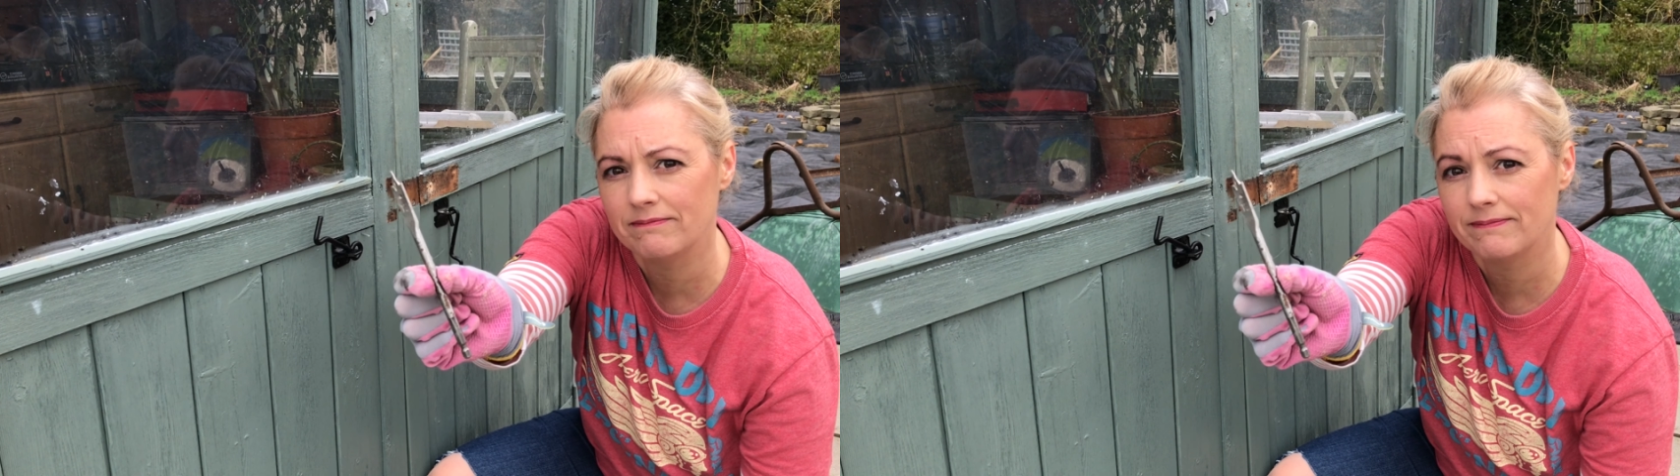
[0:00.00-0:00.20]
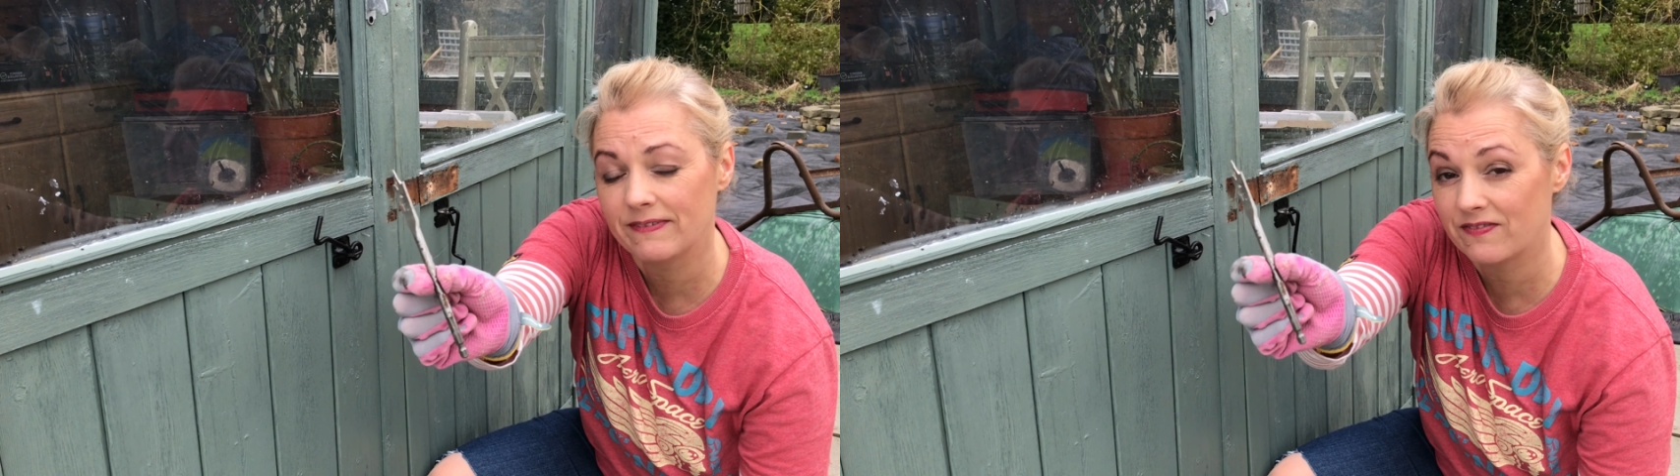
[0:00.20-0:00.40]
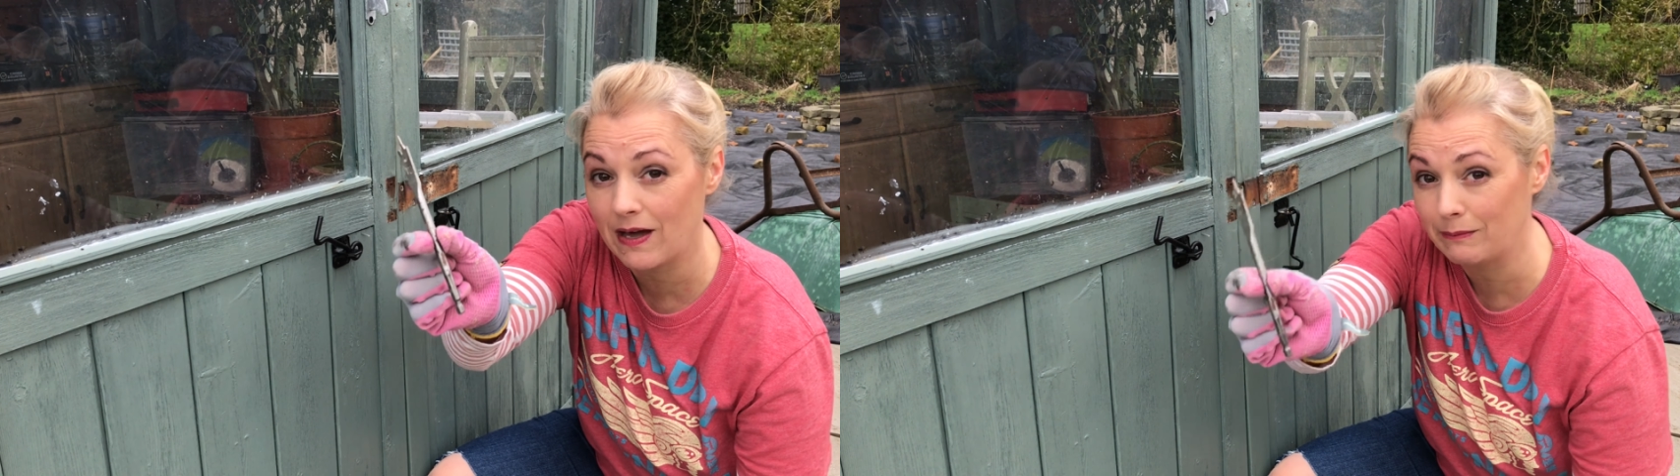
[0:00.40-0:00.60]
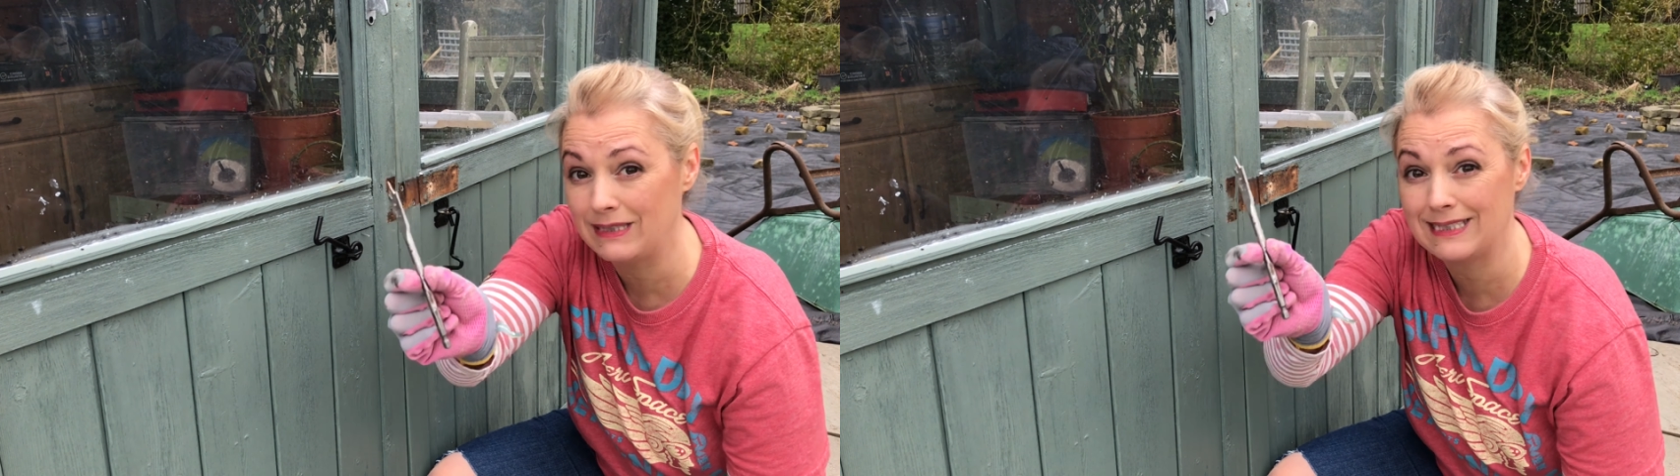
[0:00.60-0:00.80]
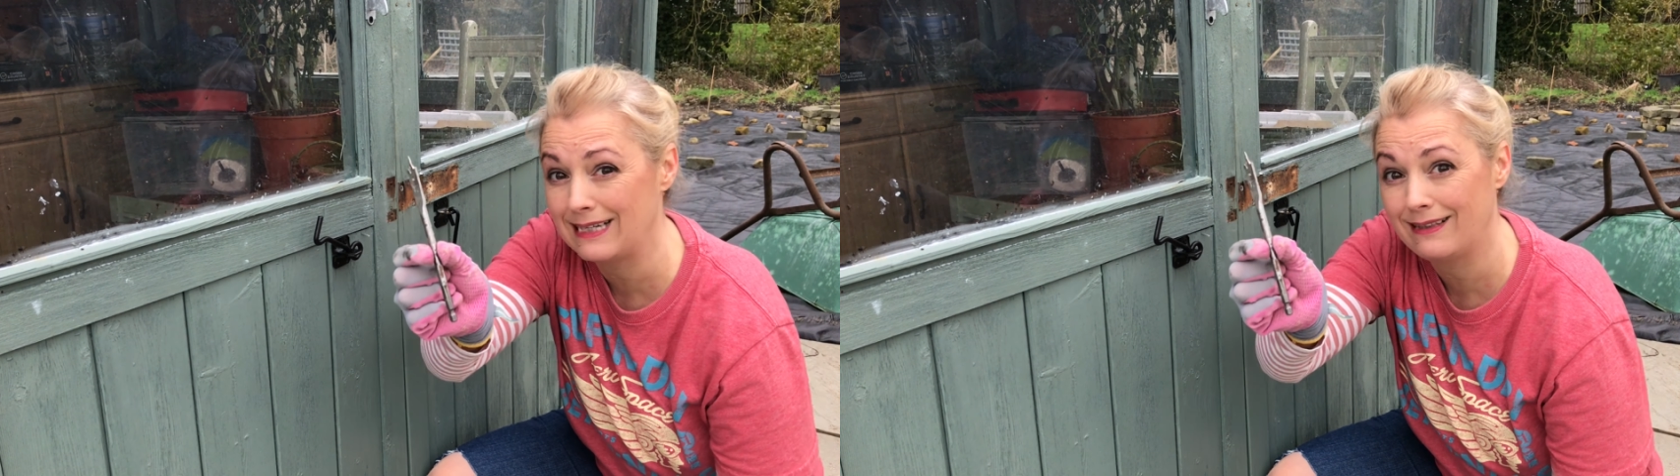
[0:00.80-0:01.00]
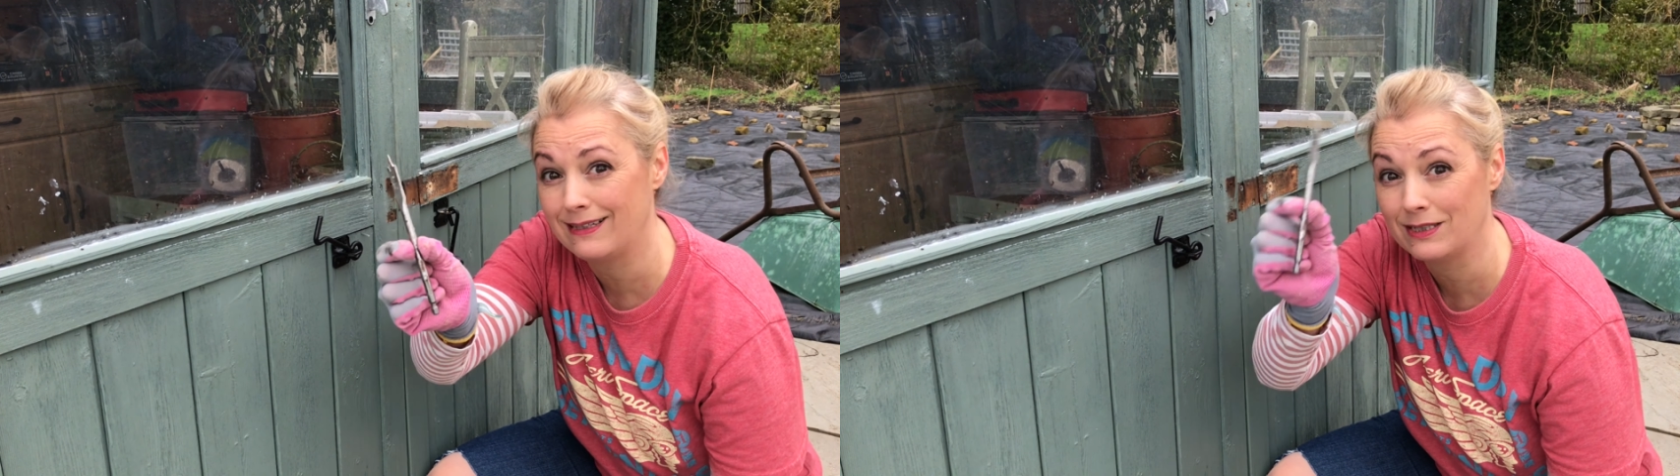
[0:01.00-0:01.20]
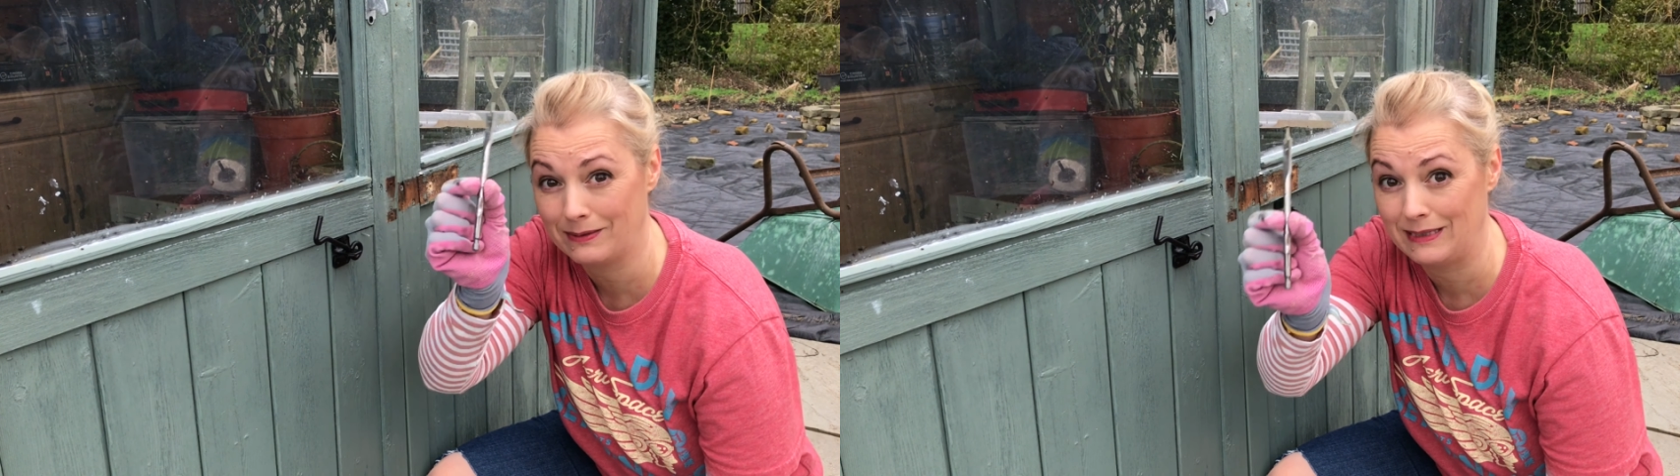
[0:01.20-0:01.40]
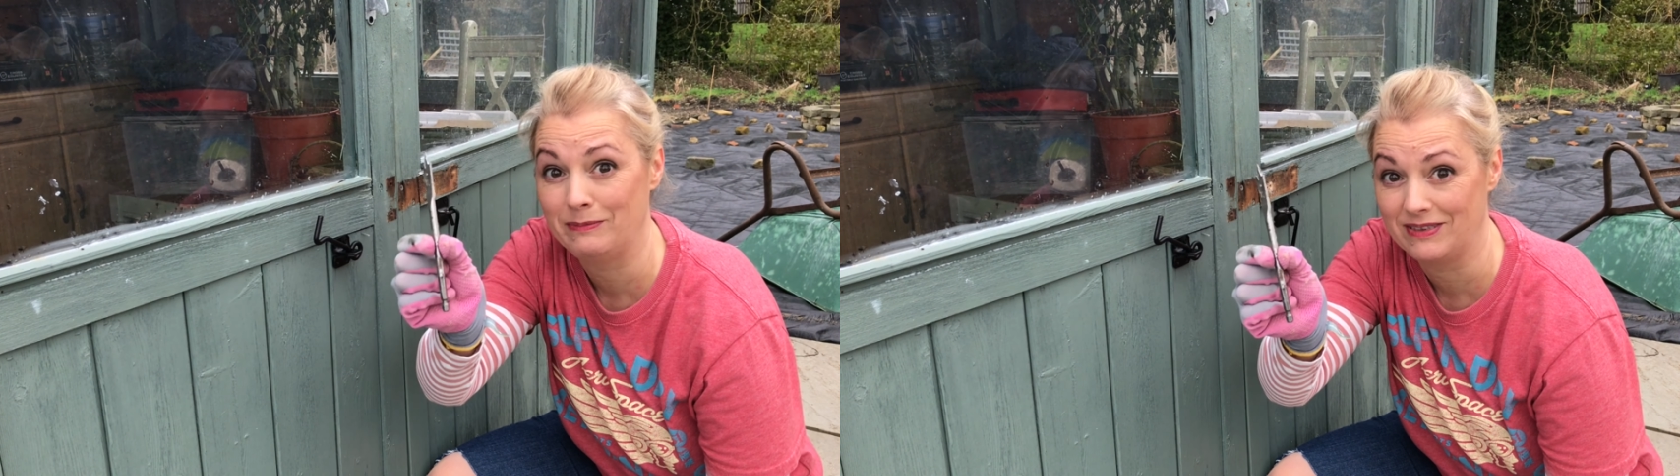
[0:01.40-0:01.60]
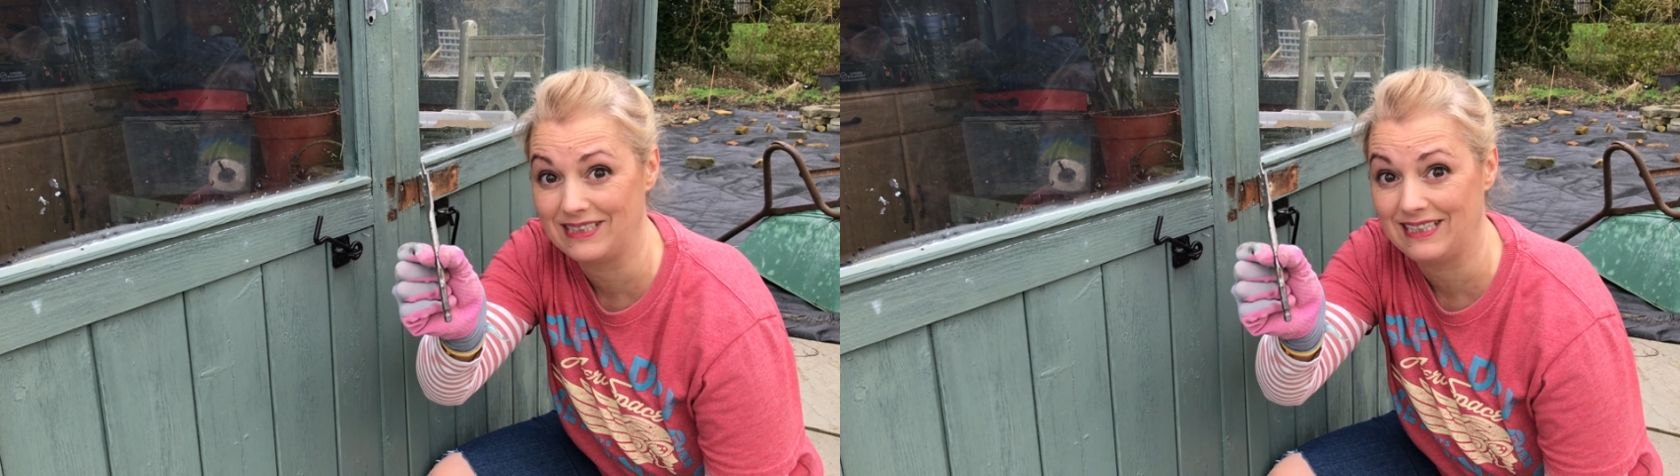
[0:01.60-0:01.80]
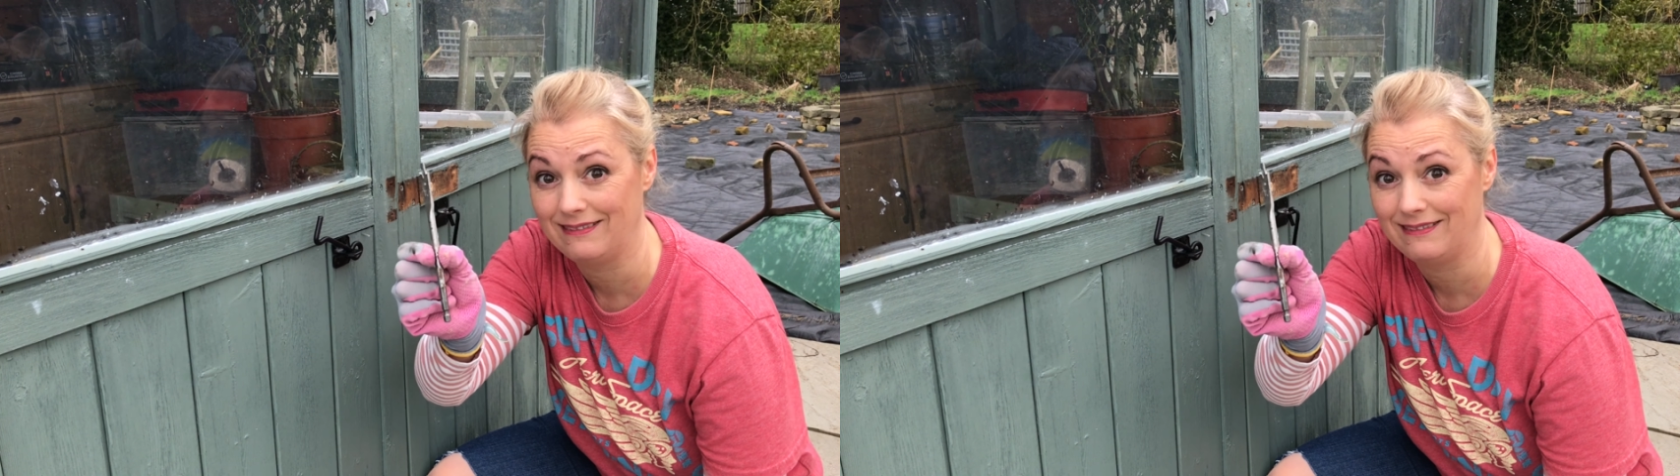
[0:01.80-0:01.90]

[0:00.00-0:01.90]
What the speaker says: if that means anything to anybody.